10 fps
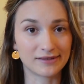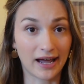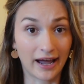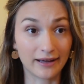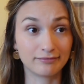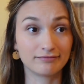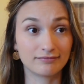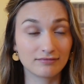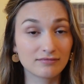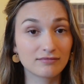hat.
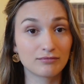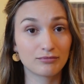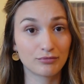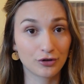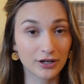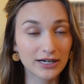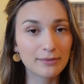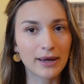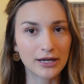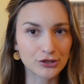Pretty
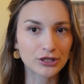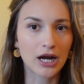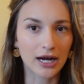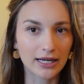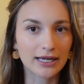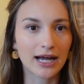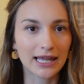patriotic.